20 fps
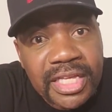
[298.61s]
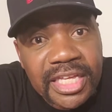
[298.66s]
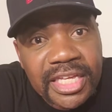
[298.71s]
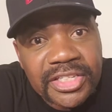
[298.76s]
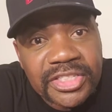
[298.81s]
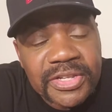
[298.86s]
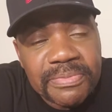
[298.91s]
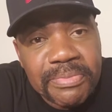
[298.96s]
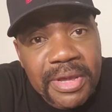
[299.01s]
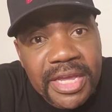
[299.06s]

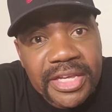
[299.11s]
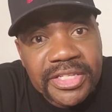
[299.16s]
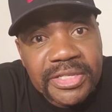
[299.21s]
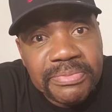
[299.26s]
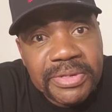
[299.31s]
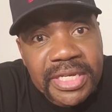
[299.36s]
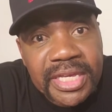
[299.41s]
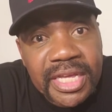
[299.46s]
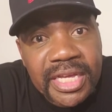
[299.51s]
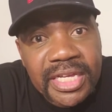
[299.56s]
It's amazing
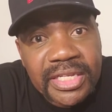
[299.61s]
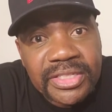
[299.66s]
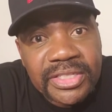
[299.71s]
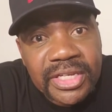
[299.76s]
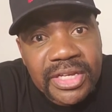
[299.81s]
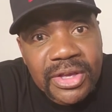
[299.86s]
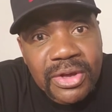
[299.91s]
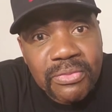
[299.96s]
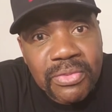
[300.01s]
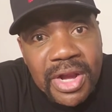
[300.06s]

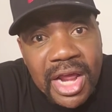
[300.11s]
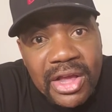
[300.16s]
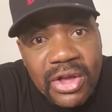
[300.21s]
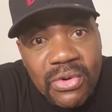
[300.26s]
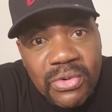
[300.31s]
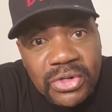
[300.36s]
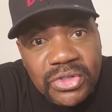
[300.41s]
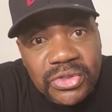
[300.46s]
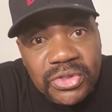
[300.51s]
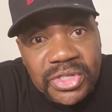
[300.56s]
because When I
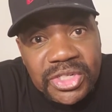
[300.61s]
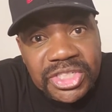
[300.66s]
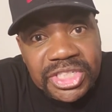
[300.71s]
go into the